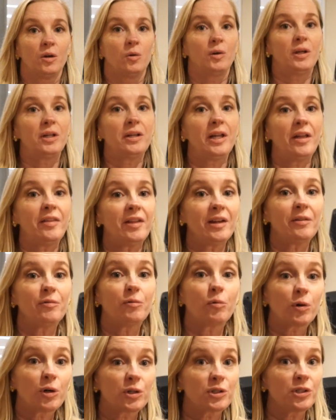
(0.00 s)
Well, now that I've
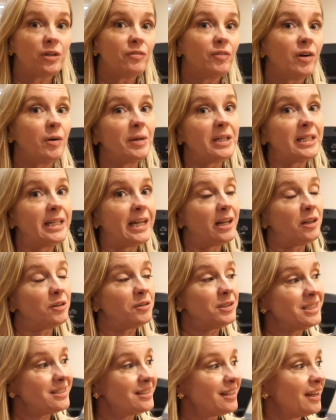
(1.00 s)
worked off all my
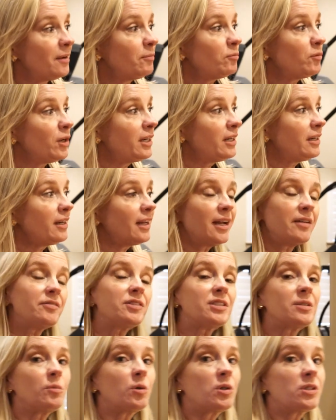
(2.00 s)
calories, I'm ready to have
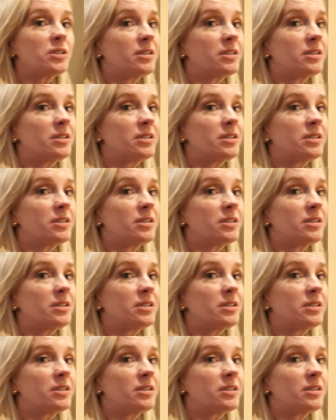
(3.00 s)
some more